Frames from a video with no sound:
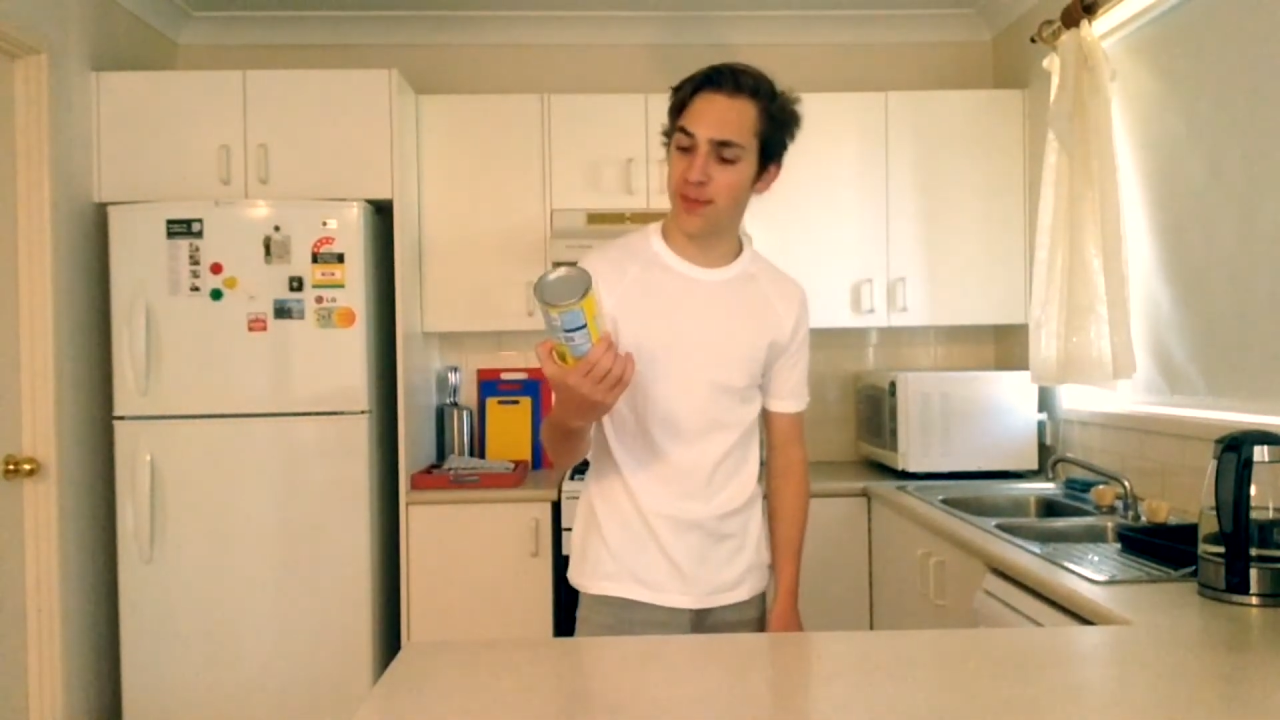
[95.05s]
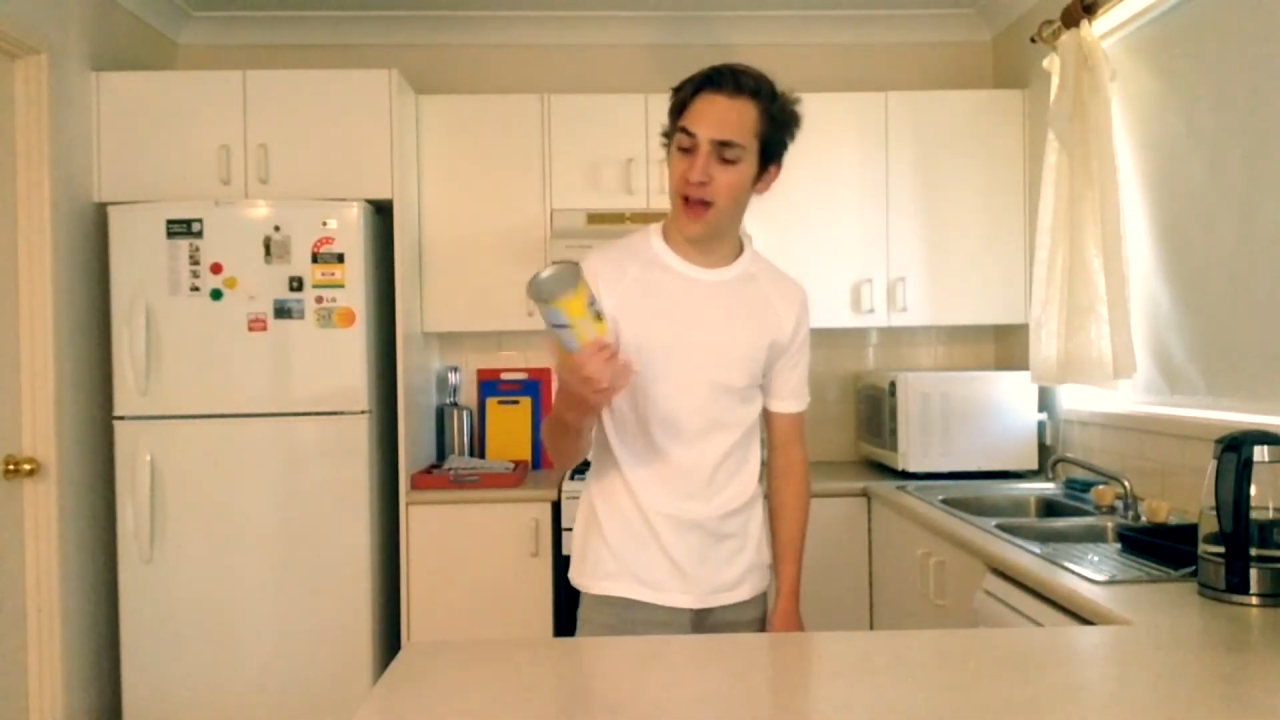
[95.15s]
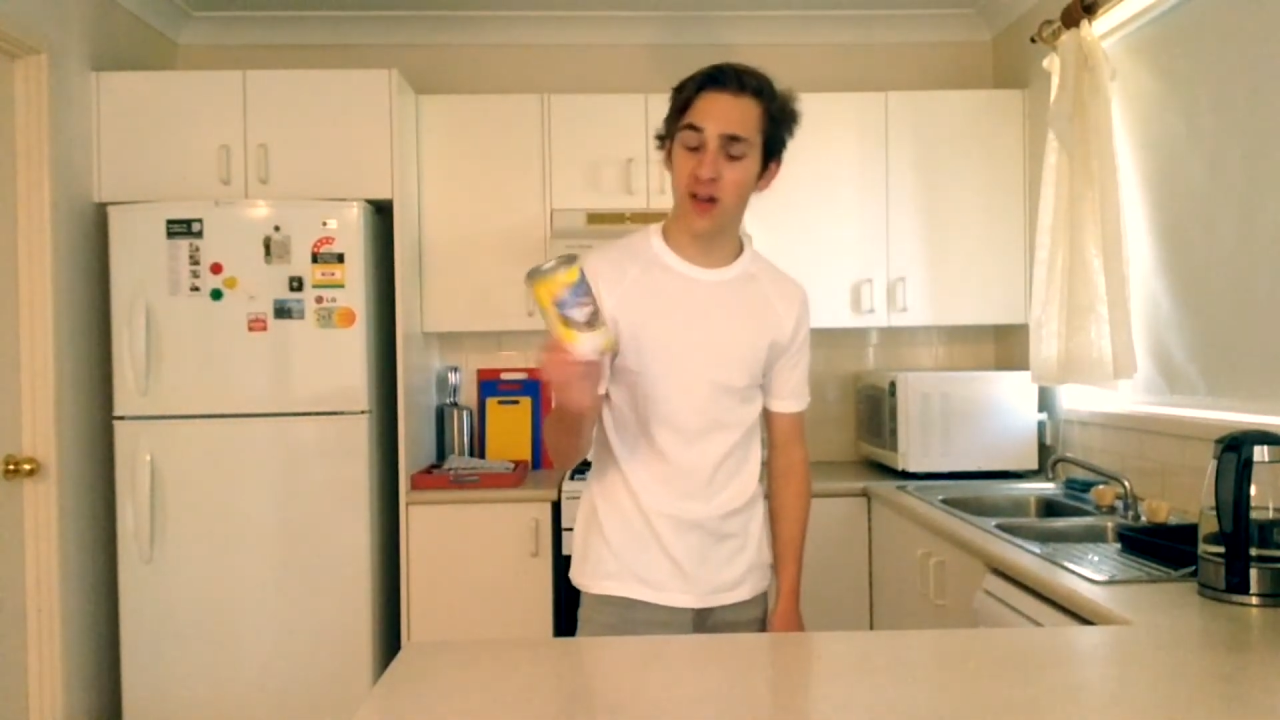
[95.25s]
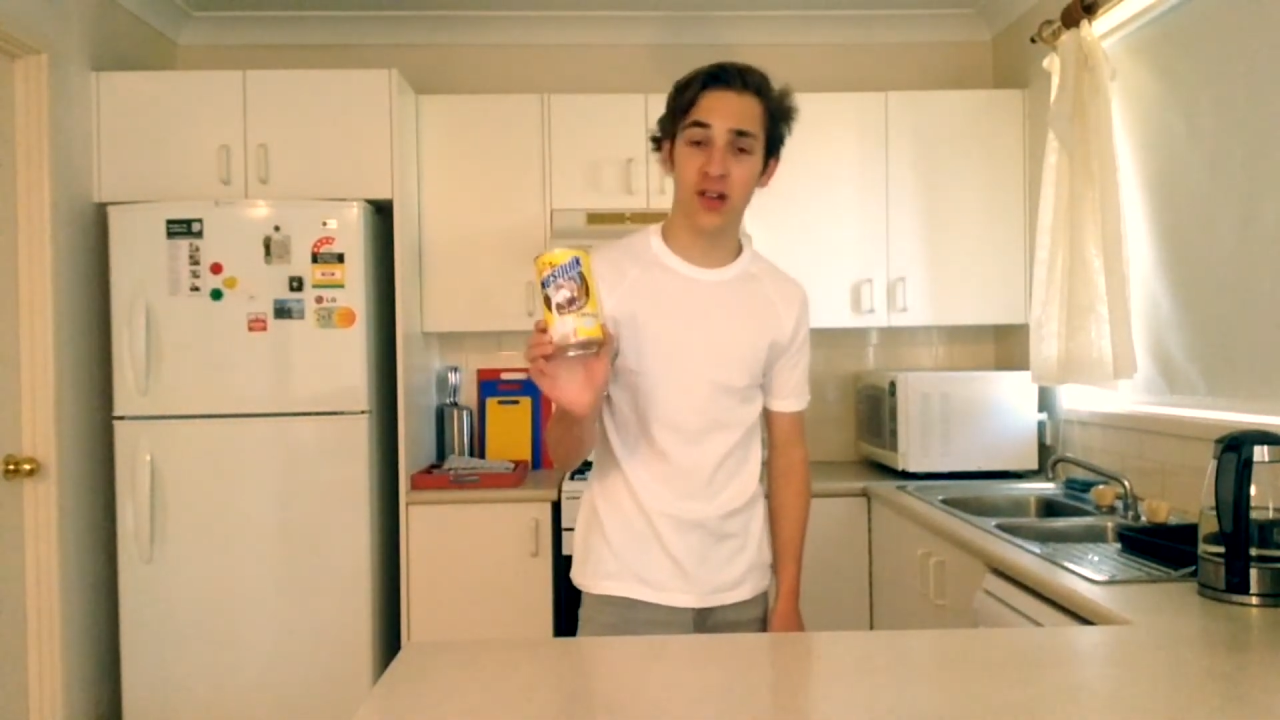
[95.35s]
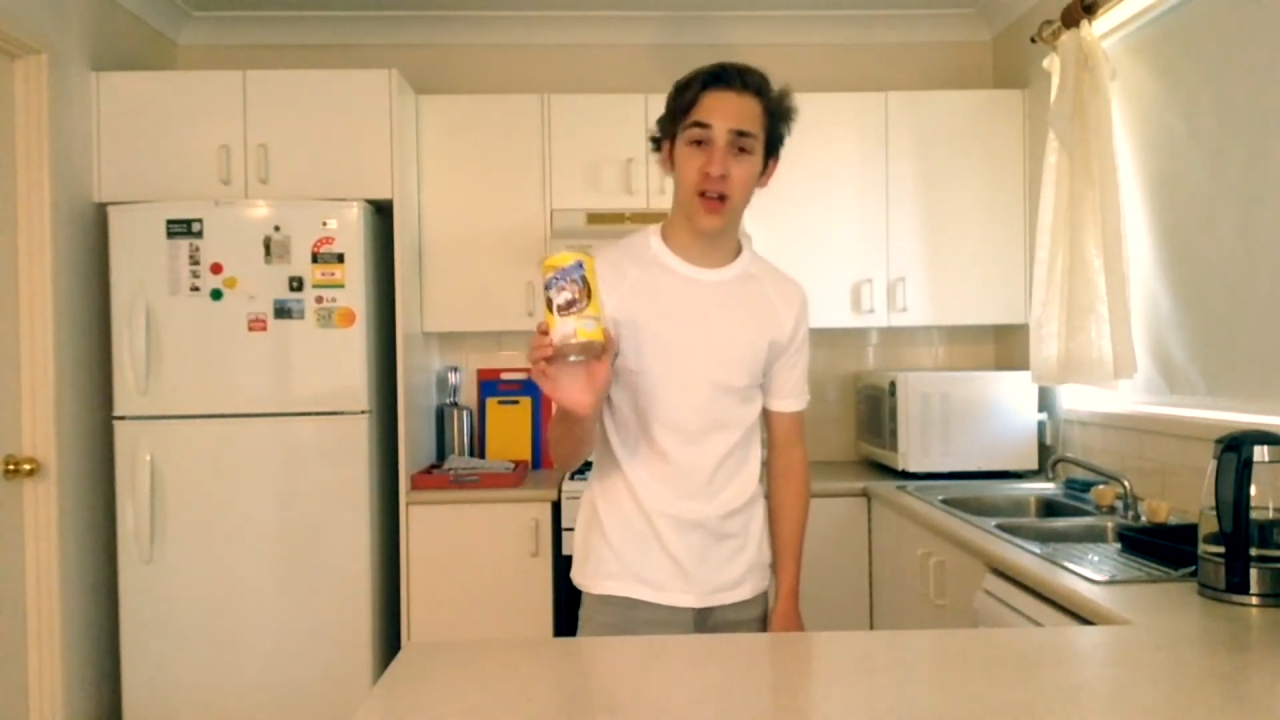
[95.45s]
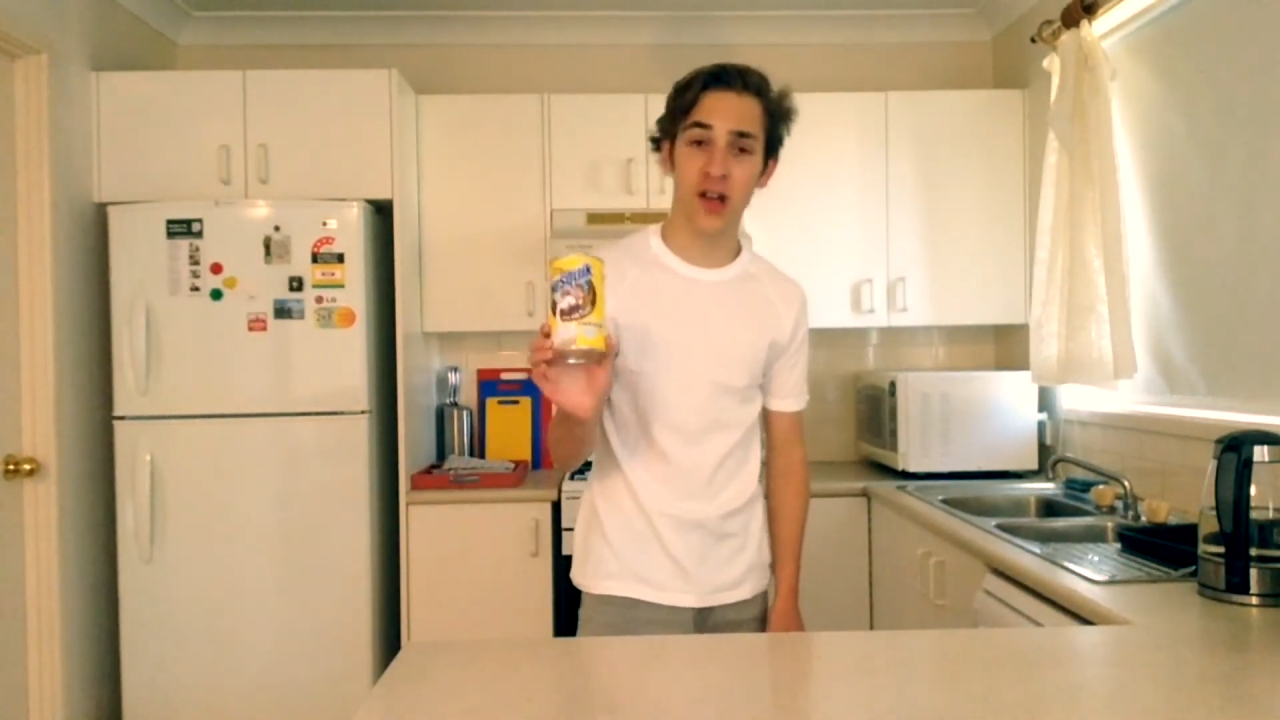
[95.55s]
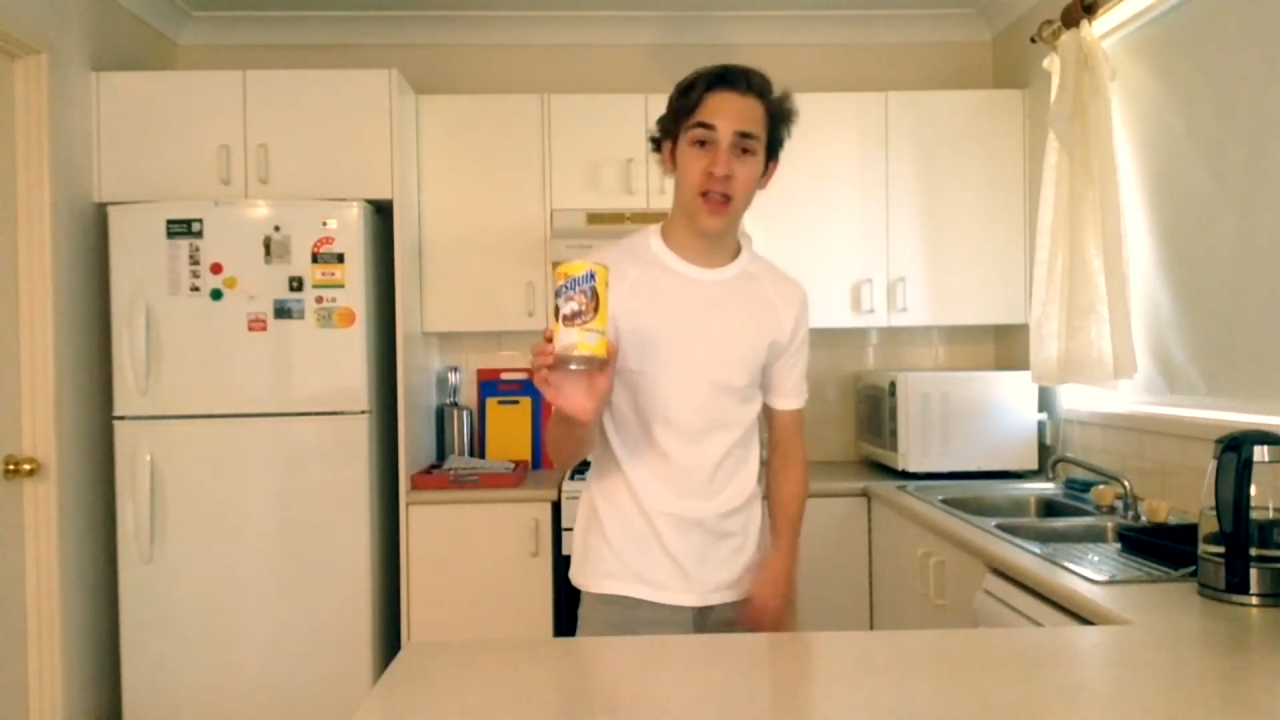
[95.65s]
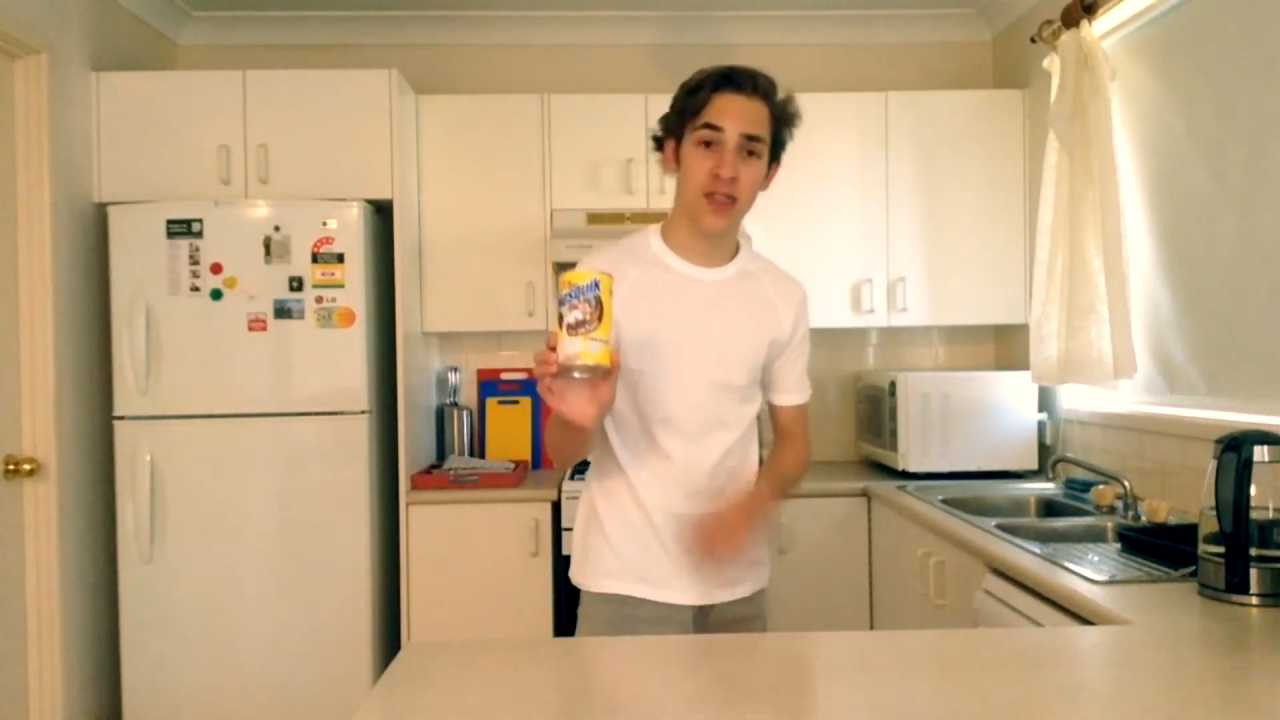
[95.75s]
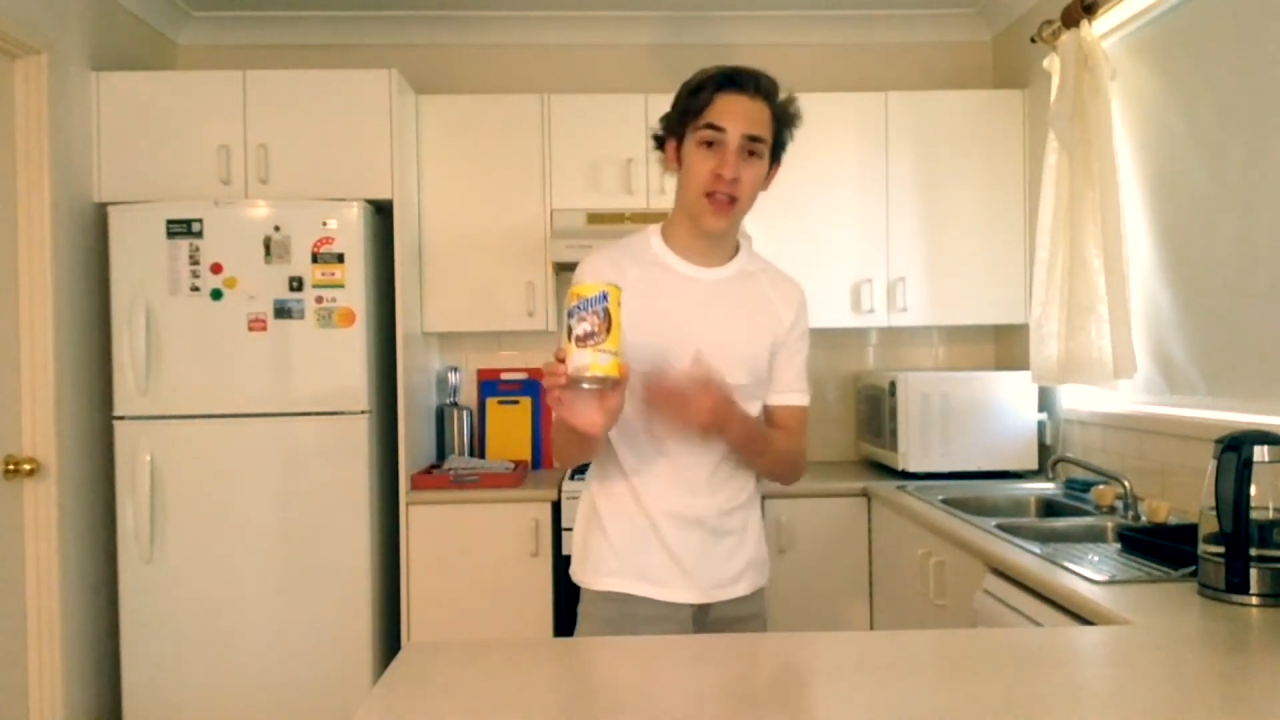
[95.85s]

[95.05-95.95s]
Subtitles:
powder,